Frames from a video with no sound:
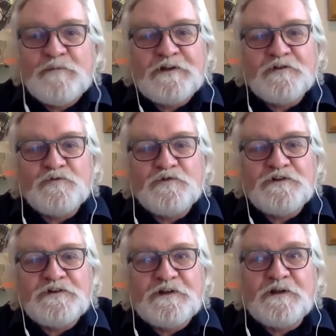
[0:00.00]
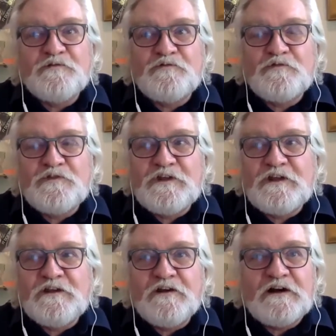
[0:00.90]
But it would give
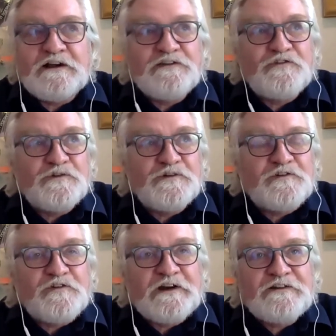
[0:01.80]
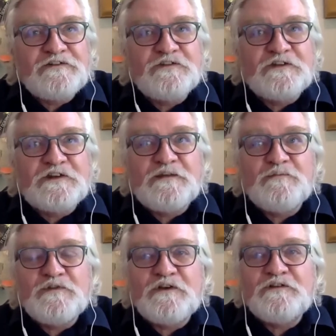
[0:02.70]
the guys who are trying to
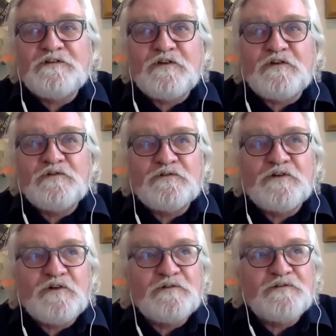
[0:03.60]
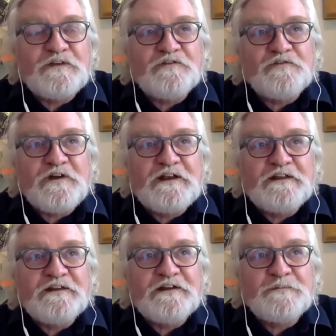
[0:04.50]
keep those old coal things
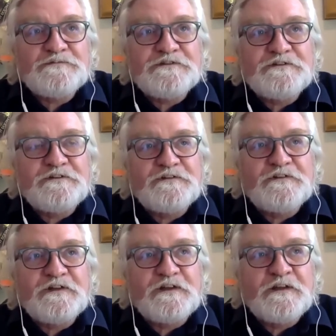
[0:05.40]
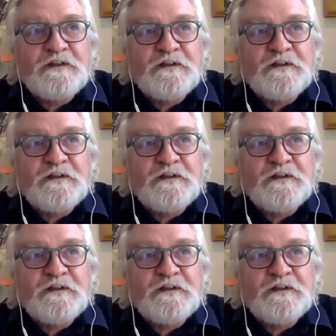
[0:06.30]
running an absolute uh,